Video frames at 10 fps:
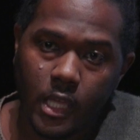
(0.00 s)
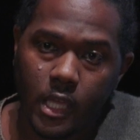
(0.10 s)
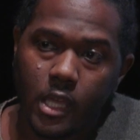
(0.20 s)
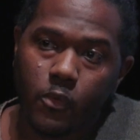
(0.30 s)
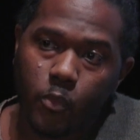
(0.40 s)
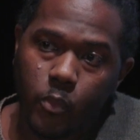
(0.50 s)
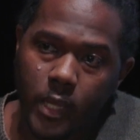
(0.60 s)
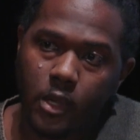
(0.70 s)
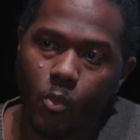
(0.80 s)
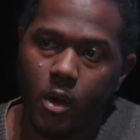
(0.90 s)
If
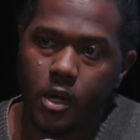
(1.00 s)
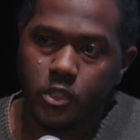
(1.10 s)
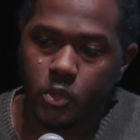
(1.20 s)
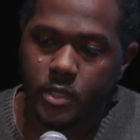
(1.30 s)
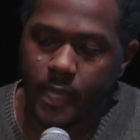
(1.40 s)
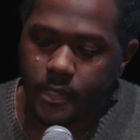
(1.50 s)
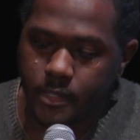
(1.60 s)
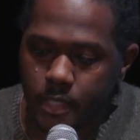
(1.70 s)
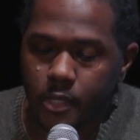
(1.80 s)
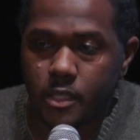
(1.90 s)
we were to take
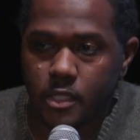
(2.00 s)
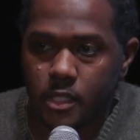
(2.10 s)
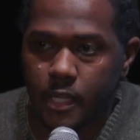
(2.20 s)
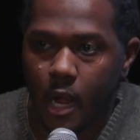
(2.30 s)
seriously